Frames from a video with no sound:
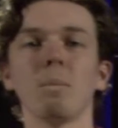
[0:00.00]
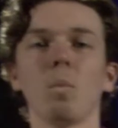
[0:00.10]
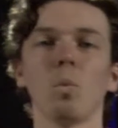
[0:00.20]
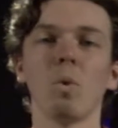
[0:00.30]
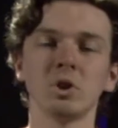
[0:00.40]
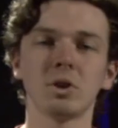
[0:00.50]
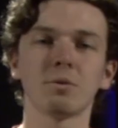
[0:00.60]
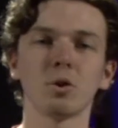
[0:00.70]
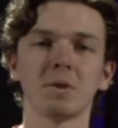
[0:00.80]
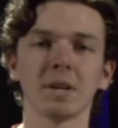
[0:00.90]
once you've
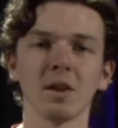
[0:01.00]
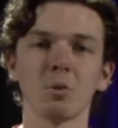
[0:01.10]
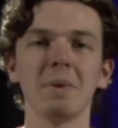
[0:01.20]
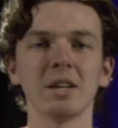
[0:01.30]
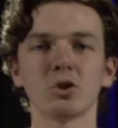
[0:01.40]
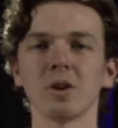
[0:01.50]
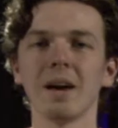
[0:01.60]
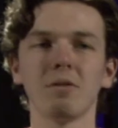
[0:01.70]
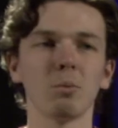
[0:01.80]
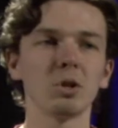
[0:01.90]
grouped together, make sure
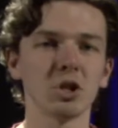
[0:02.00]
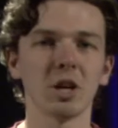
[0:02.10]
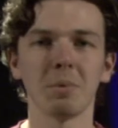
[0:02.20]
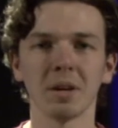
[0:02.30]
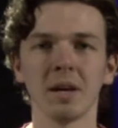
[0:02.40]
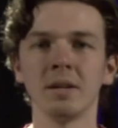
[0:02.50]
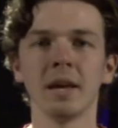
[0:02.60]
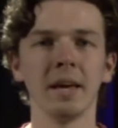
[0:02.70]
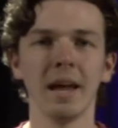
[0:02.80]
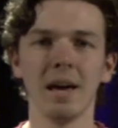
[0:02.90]
everyone's chipping
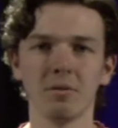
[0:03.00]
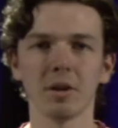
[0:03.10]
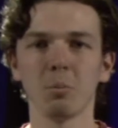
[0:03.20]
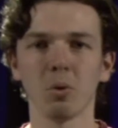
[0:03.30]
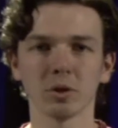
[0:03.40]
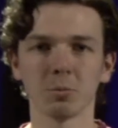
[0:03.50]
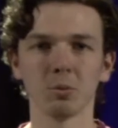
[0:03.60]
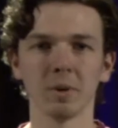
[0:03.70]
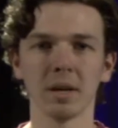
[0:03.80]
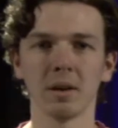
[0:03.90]
in every possible
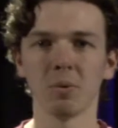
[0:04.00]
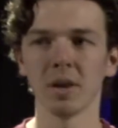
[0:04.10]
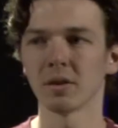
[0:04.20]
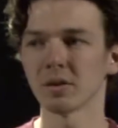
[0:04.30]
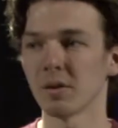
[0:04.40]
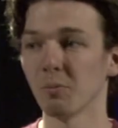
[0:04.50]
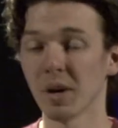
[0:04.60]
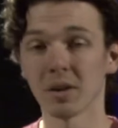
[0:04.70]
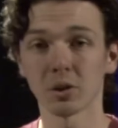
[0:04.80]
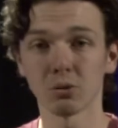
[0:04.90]
way, whether
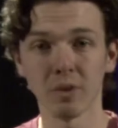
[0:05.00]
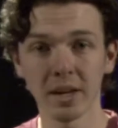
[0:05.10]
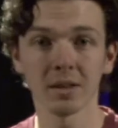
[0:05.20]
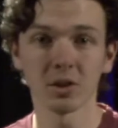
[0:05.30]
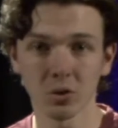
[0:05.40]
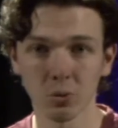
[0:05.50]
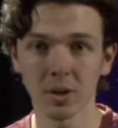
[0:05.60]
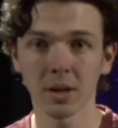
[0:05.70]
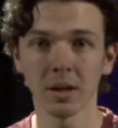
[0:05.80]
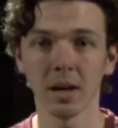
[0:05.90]
it's writing the
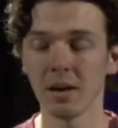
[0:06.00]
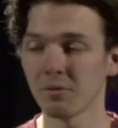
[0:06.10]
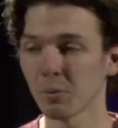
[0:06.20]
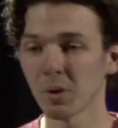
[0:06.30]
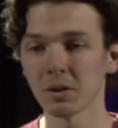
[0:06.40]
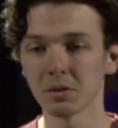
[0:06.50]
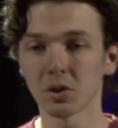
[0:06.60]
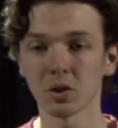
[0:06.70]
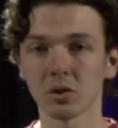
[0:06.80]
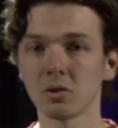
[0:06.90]
story, everyone
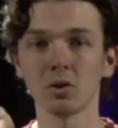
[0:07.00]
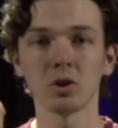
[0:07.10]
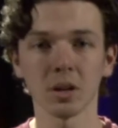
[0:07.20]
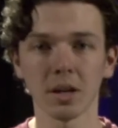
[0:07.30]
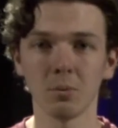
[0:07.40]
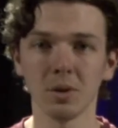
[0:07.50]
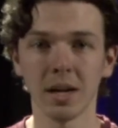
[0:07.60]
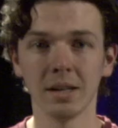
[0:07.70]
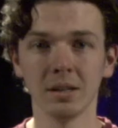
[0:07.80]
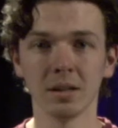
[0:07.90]
just chuck in a wee
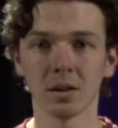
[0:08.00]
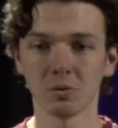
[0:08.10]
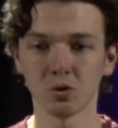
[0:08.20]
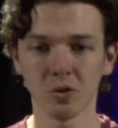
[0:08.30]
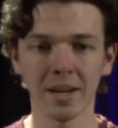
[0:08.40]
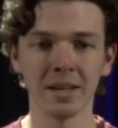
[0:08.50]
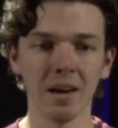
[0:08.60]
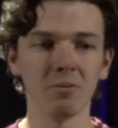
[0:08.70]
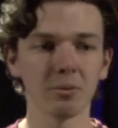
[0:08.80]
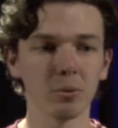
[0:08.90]
idea, try and
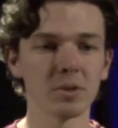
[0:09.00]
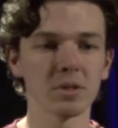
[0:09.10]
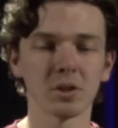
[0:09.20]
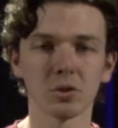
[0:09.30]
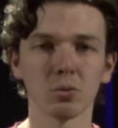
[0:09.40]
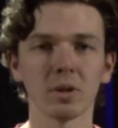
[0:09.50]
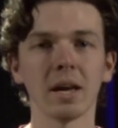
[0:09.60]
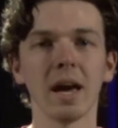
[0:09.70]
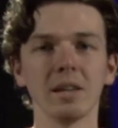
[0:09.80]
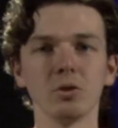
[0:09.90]
influence the
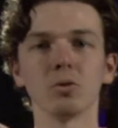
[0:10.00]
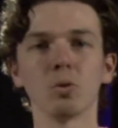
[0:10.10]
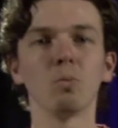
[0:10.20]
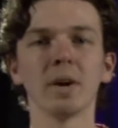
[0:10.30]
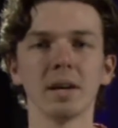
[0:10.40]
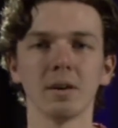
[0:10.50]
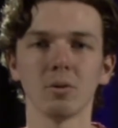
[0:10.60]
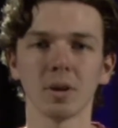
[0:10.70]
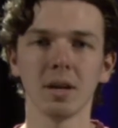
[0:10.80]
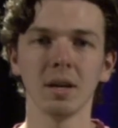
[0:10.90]
story in your own way,
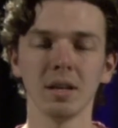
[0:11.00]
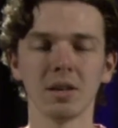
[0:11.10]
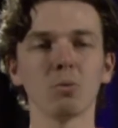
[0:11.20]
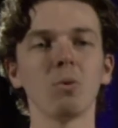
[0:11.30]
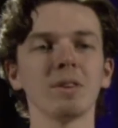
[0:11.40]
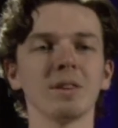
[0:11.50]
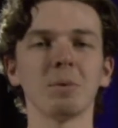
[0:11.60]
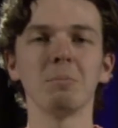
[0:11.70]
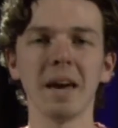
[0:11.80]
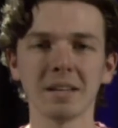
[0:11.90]
okay? You don't want it to be
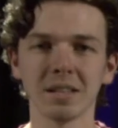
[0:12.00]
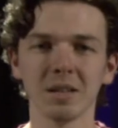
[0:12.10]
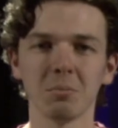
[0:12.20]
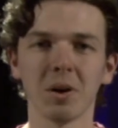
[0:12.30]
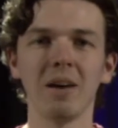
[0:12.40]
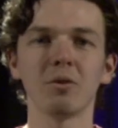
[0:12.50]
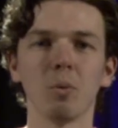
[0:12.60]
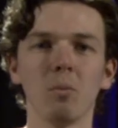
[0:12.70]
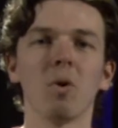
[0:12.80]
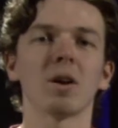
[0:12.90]
messy, but
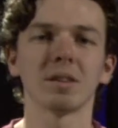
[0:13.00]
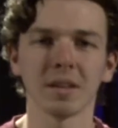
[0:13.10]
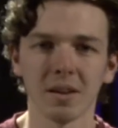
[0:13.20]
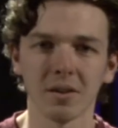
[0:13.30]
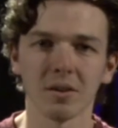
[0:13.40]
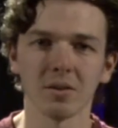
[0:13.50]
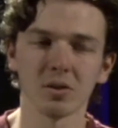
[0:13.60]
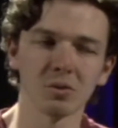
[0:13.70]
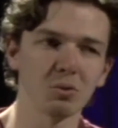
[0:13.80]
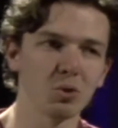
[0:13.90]
everyone work together.
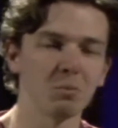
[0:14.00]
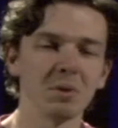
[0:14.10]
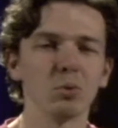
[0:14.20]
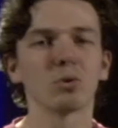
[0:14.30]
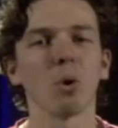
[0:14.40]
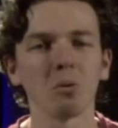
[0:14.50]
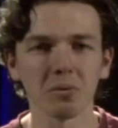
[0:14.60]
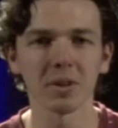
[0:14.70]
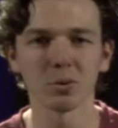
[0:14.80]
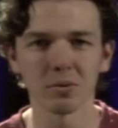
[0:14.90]
There should be no
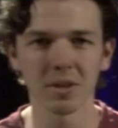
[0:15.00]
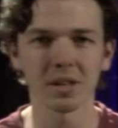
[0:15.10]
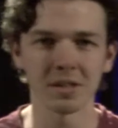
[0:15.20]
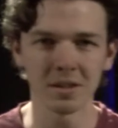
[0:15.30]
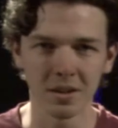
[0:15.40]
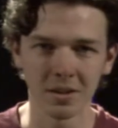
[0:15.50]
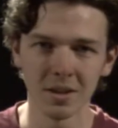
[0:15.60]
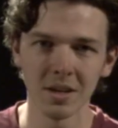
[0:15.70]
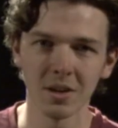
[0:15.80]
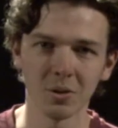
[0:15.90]
conflict over this either,
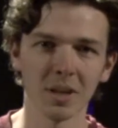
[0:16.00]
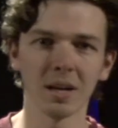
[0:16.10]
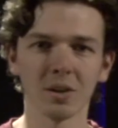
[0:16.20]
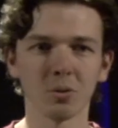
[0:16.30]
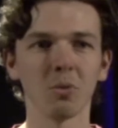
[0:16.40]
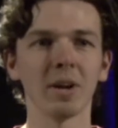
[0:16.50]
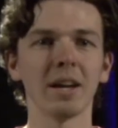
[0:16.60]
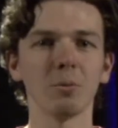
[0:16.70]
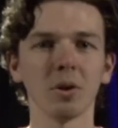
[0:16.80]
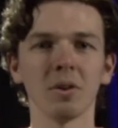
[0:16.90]
okay? I don't want
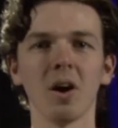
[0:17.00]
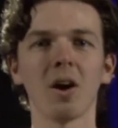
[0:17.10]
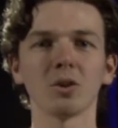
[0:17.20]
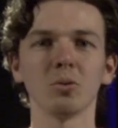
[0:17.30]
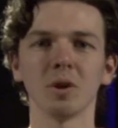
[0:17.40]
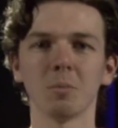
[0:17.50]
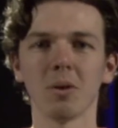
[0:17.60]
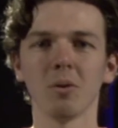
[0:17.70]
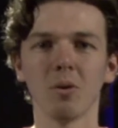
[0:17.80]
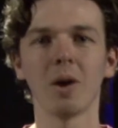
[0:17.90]
anyone arguing
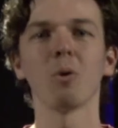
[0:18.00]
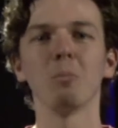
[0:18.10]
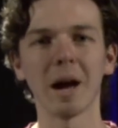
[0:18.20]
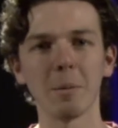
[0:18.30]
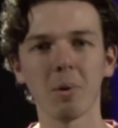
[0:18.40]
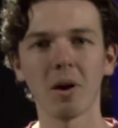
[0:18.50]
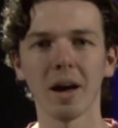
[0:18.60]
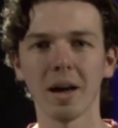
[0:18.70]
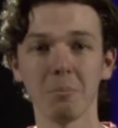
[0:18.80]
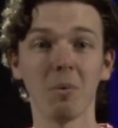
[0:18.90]
about, oh, I want my
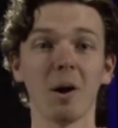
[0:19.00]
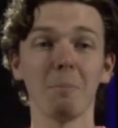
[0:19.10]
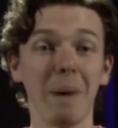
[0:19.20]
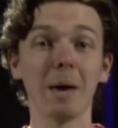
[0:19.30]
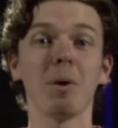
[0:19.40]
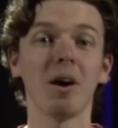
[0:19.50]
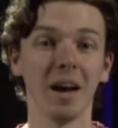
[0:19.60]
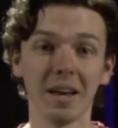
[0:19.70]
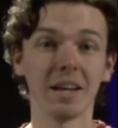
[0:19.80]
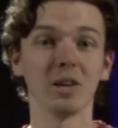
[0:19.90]
part
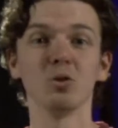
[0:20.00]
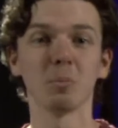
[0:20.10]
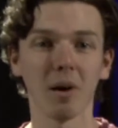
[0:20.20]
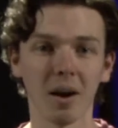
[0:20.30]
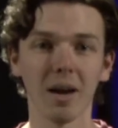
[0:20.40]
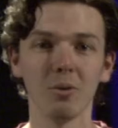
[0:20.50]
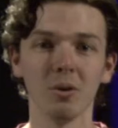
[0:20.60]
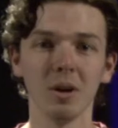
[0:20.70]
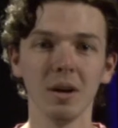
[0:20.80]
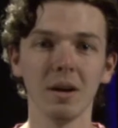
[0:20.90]
in and your part out.
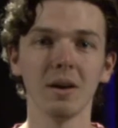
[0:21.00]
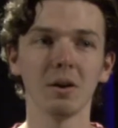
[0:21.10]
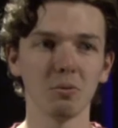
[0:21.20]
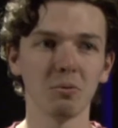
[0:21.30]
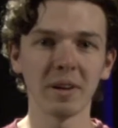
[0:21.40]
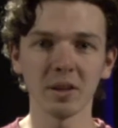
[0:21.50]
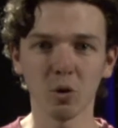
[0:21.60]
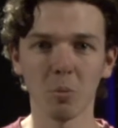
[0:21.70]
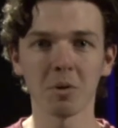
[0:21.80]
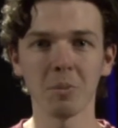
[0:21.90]
Find a
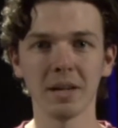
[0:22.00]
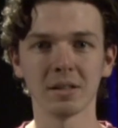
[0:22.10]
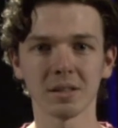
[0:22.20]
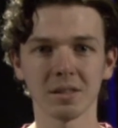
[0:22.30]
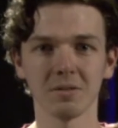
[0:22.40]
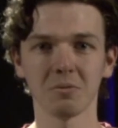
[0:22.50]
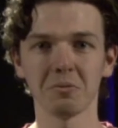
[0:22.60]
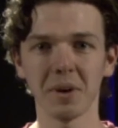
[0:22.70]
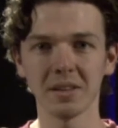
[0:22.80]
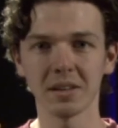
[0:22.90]
compromise.
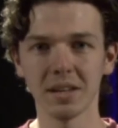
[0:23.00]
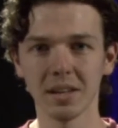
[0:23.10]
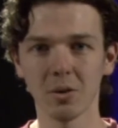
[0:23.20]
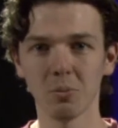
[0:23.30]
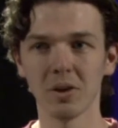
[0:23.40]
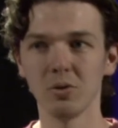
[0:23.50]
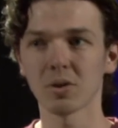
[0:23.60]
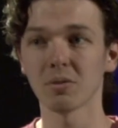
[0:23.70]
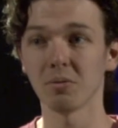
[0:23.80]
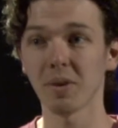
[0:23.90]
Find an area where you
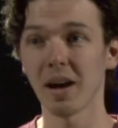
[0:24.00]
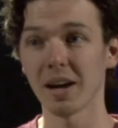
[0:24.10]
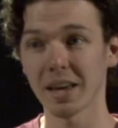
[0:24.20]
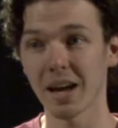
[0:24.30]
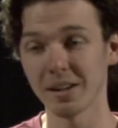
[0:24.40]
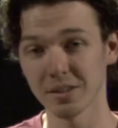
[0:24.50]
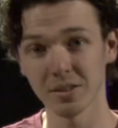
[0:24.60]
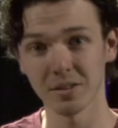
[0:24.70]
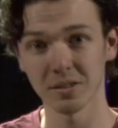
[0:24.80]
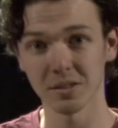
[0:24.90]
can fit a character